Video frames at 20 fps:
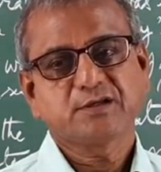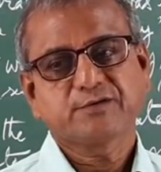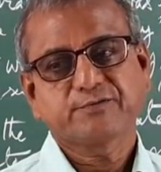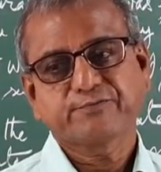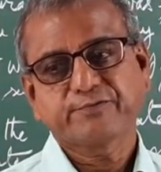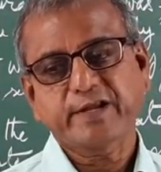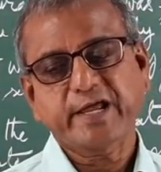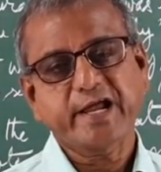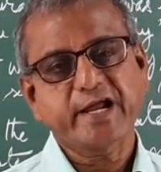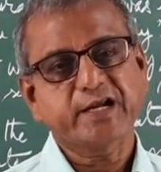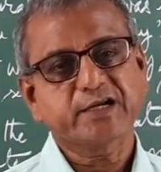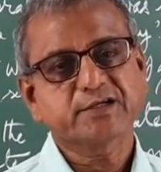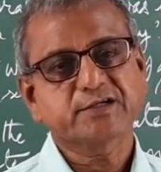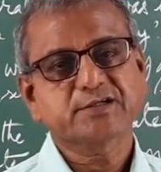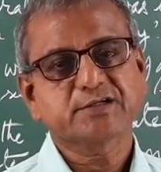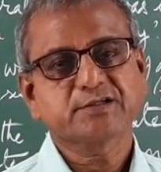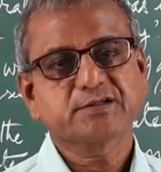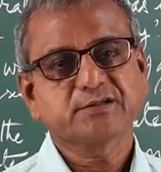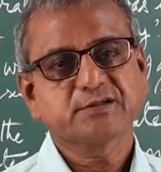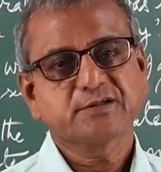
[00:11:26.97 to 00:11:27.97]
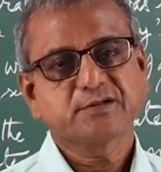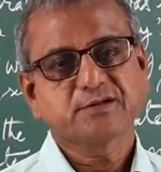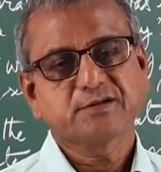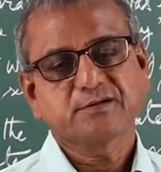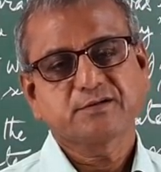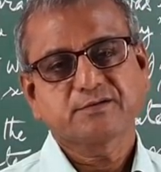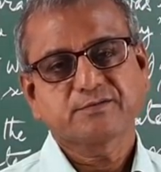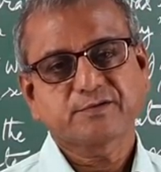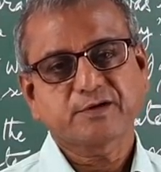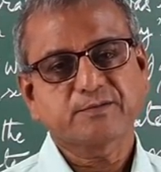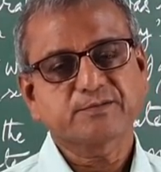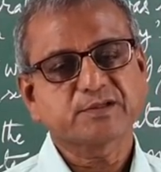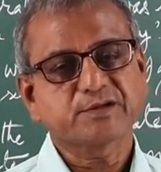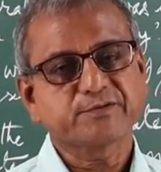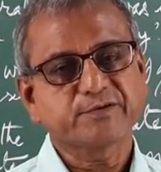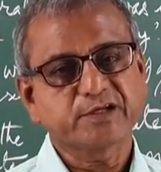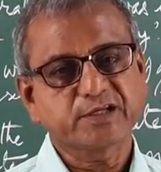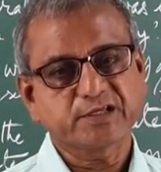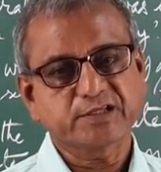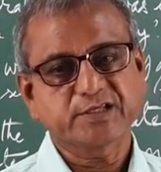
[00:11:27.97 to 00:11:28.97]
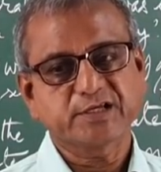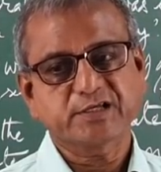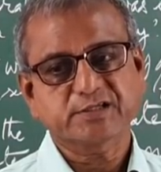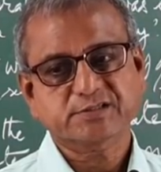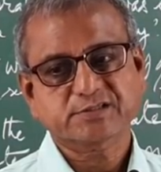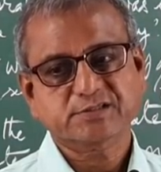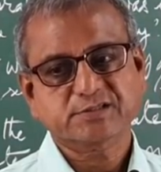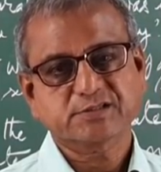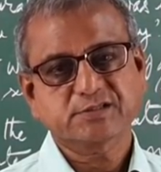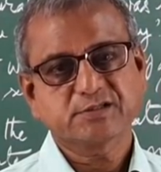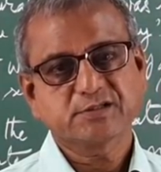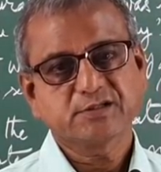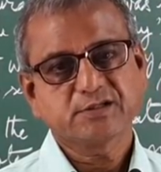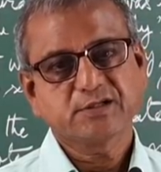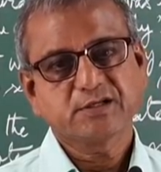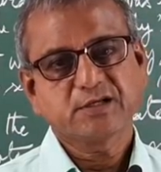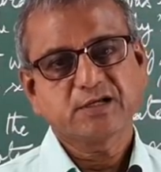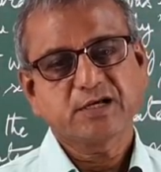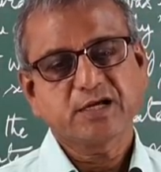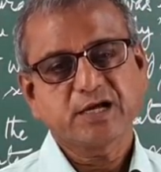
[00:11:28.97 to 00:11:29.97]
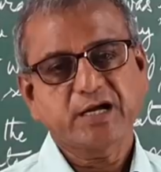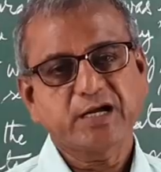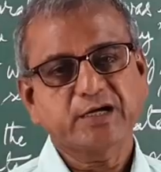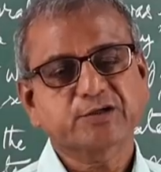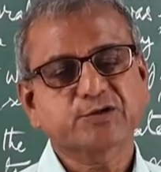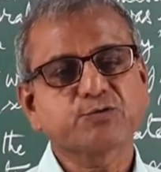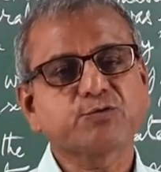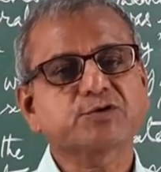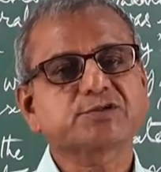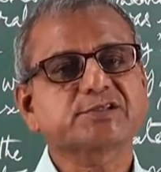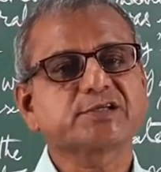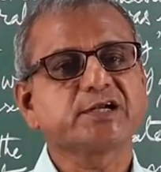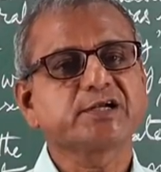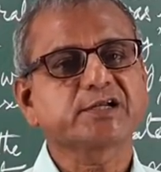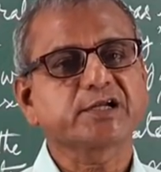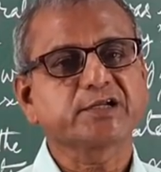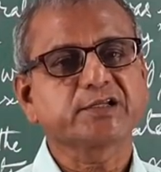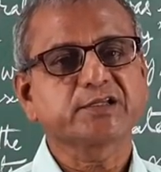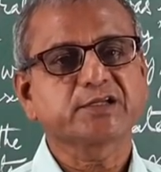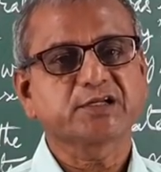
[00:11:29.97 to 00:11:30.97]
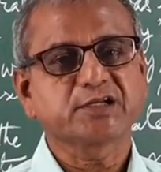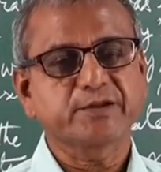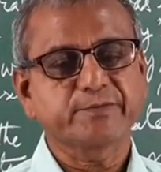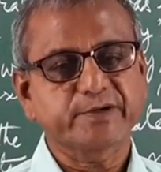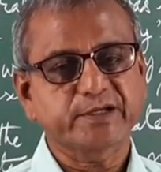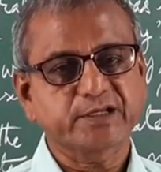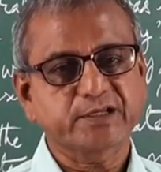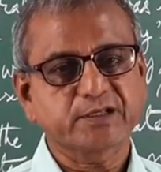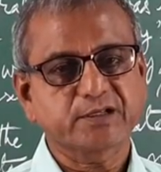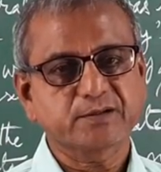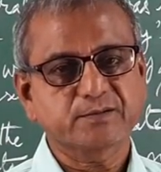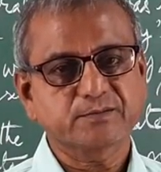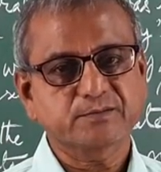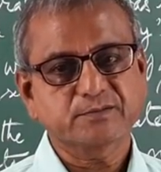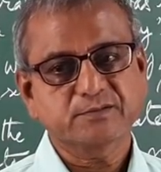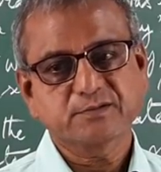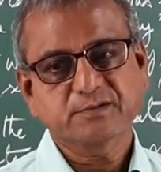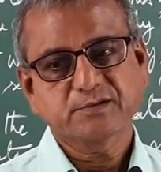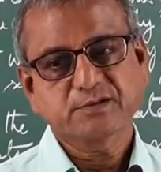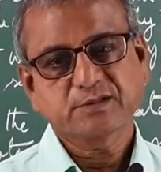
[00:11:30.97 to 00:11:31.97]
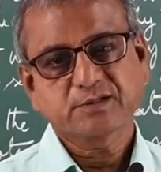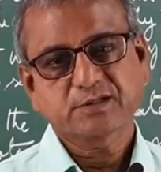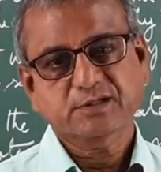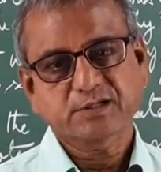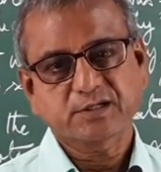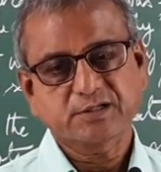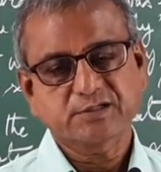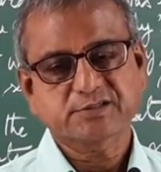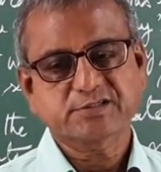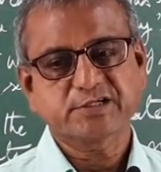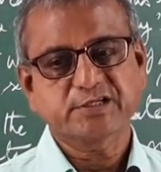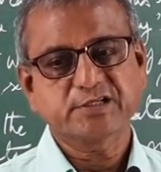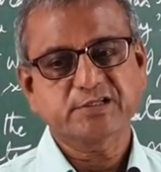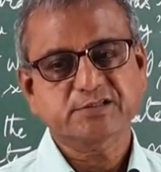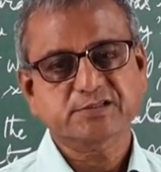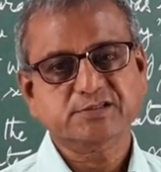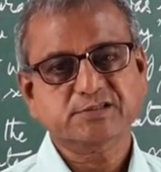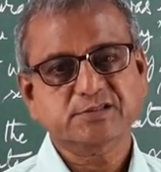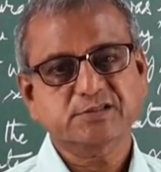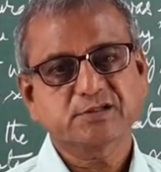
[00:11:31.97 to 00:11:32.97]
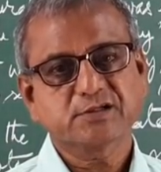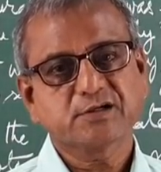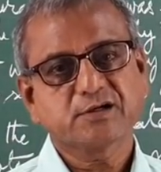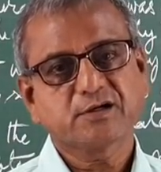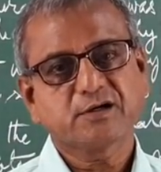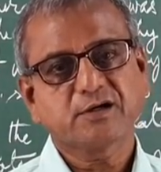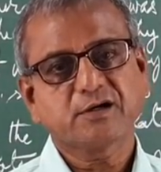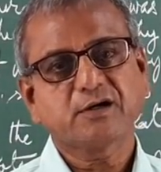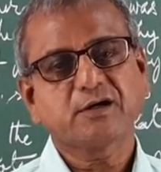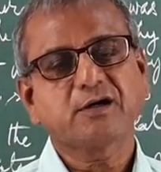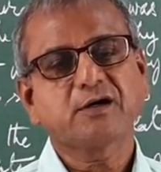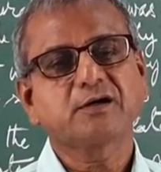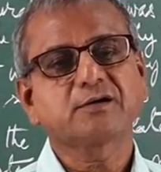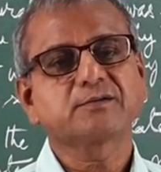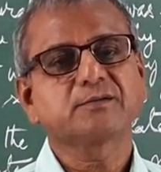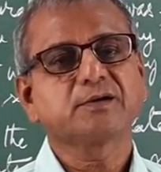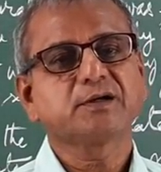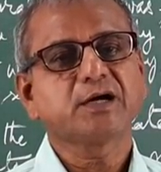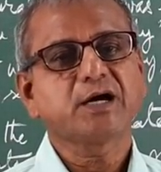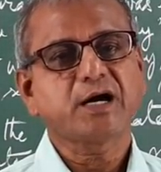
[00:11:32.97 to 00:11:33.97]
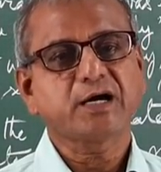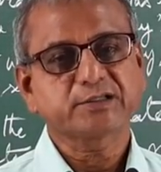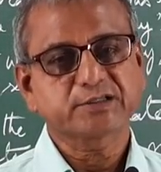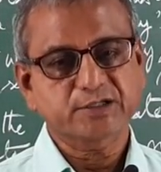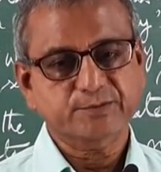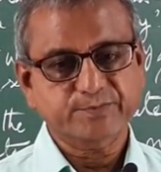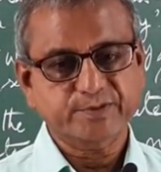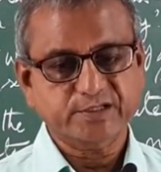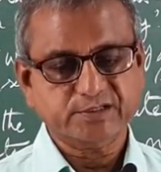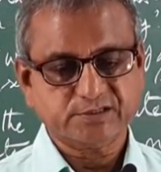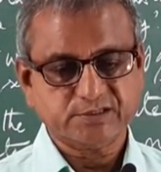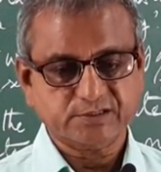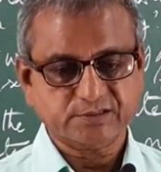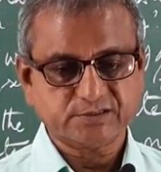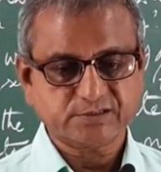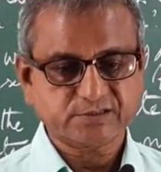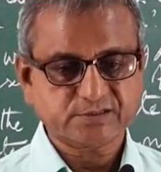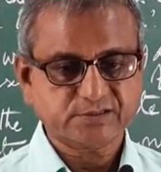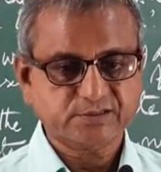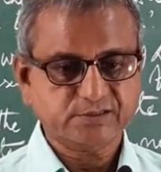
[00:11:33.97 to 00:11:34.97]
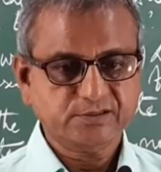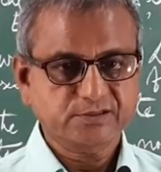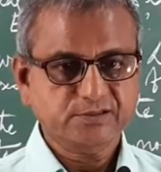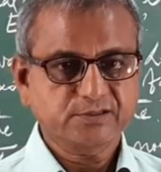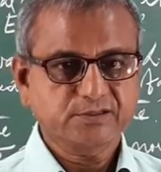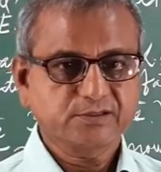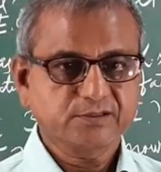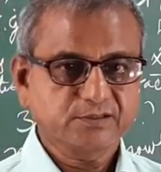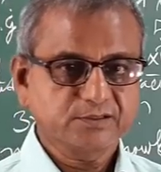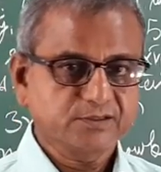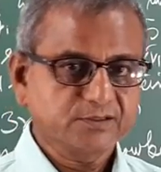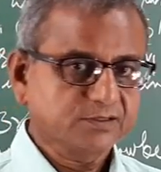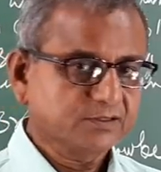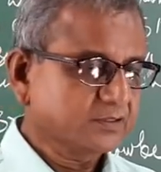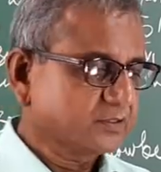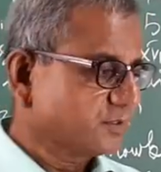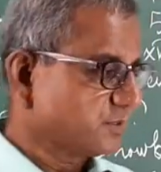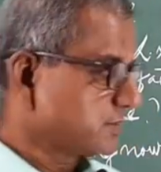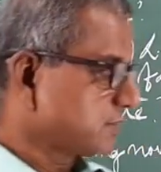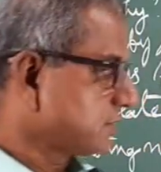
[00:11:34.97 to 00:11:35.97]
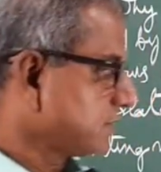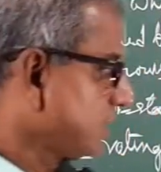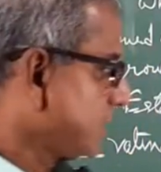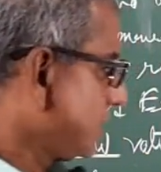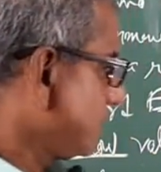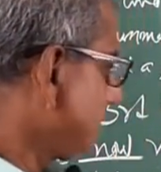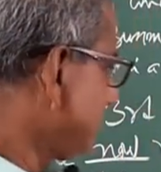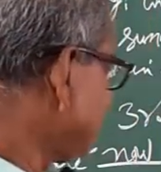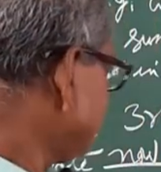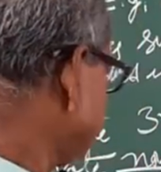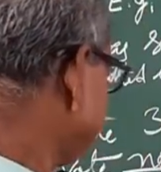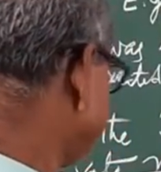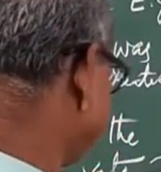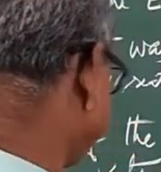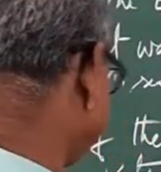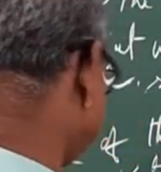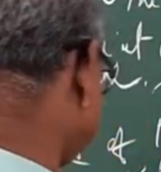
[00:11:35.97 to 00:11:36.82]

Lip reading: fled from the villages and took shelter in the neighboring countries or other places. Now,